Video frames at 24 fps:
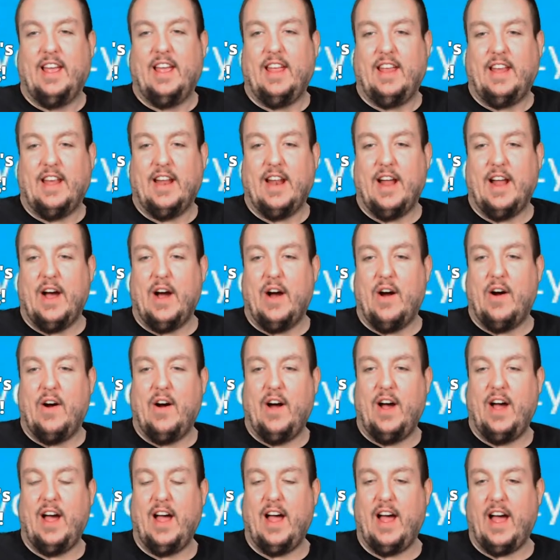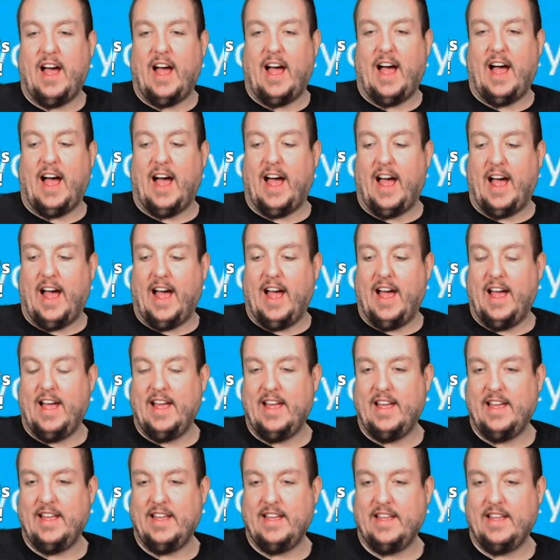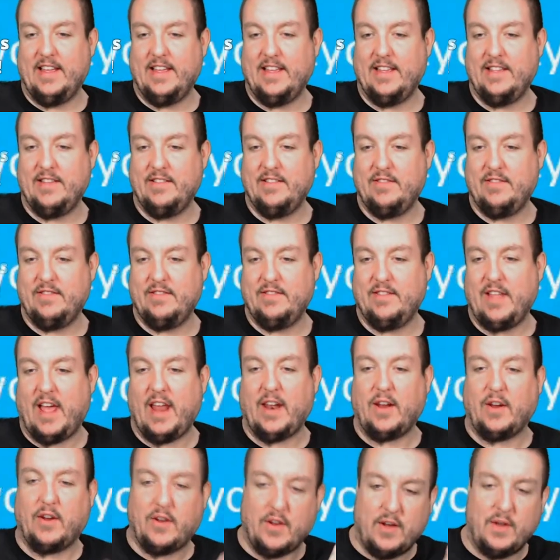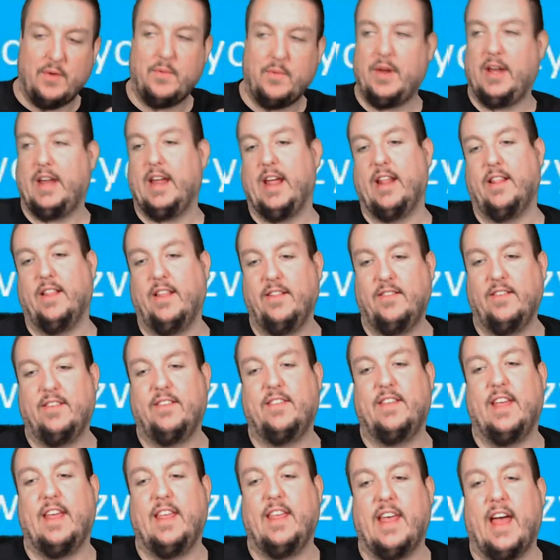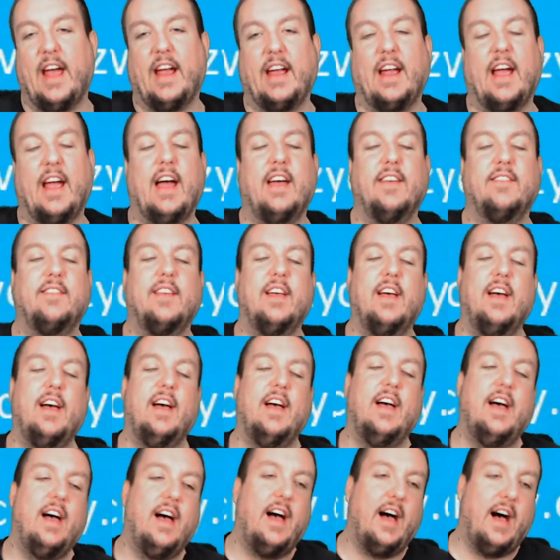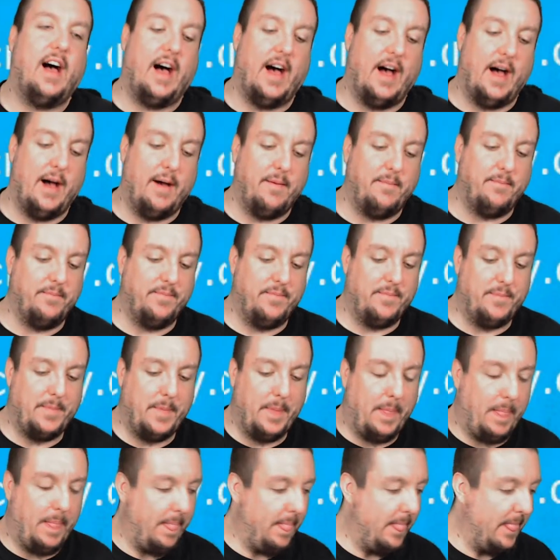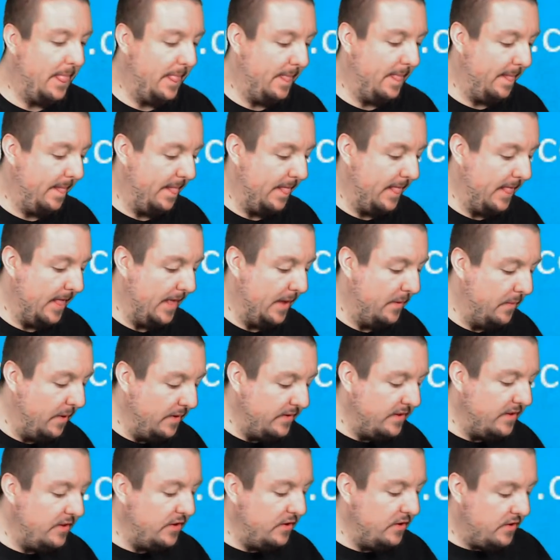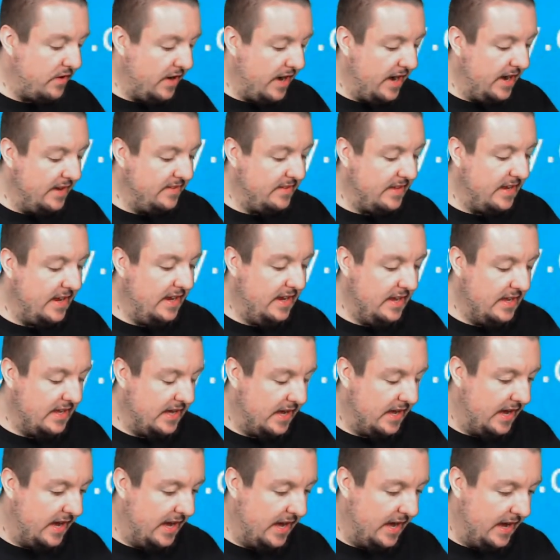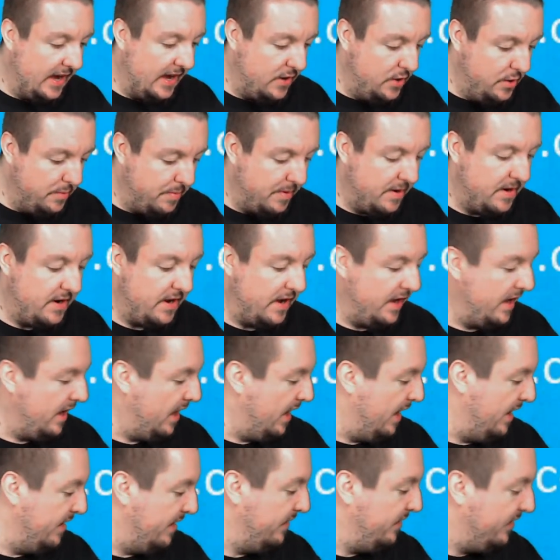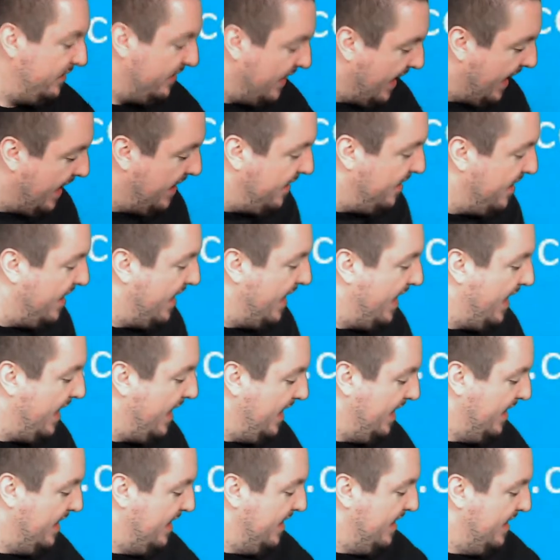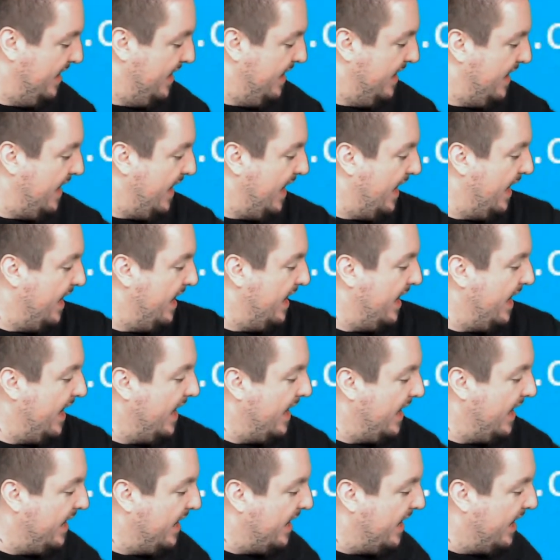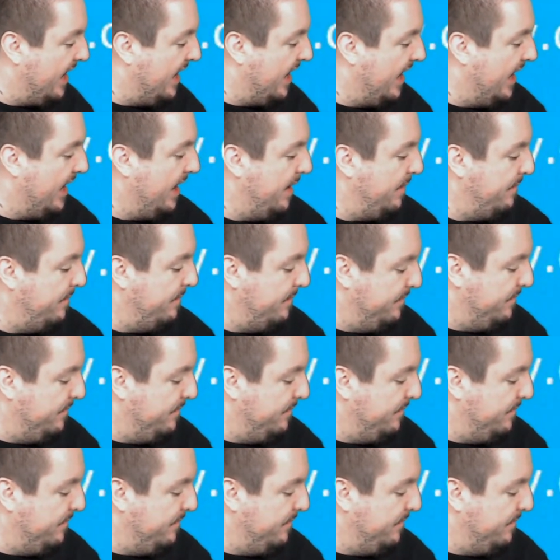you know, uh, had a good weekend. Let's just say that, guys. Um, wasn't too crazy. Uh, Ubered on Saturday, and then um,